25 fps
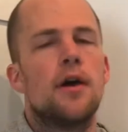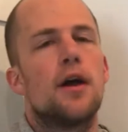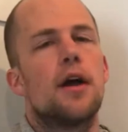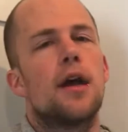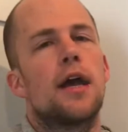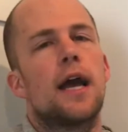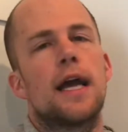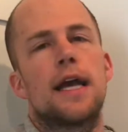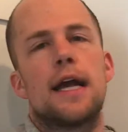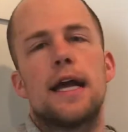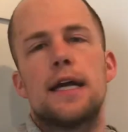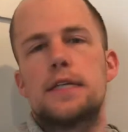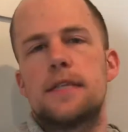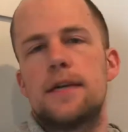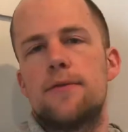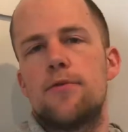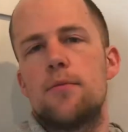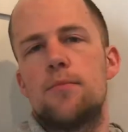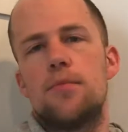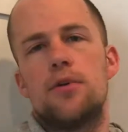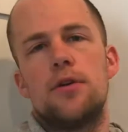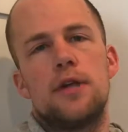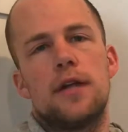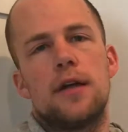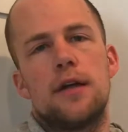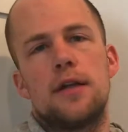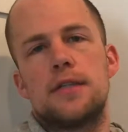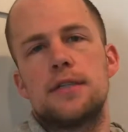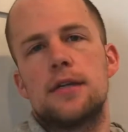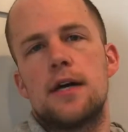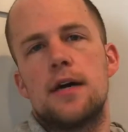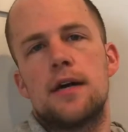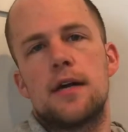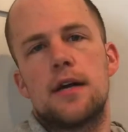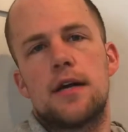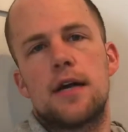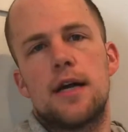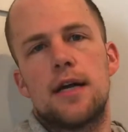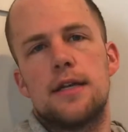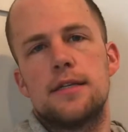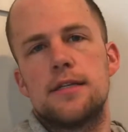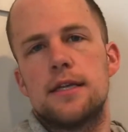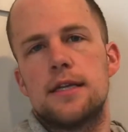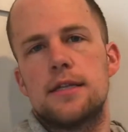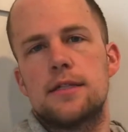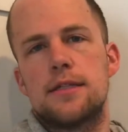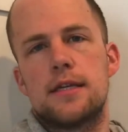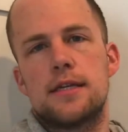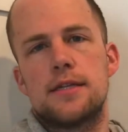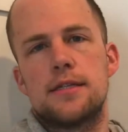Guys, I've been putting out a ton of
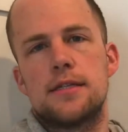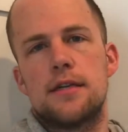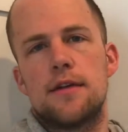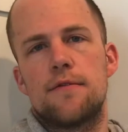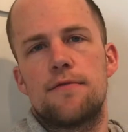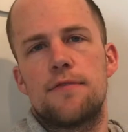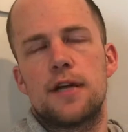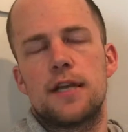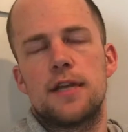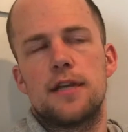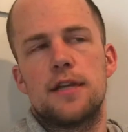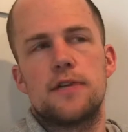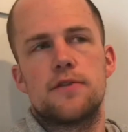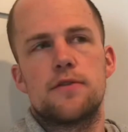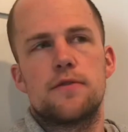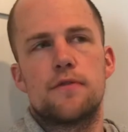content on stuff like this.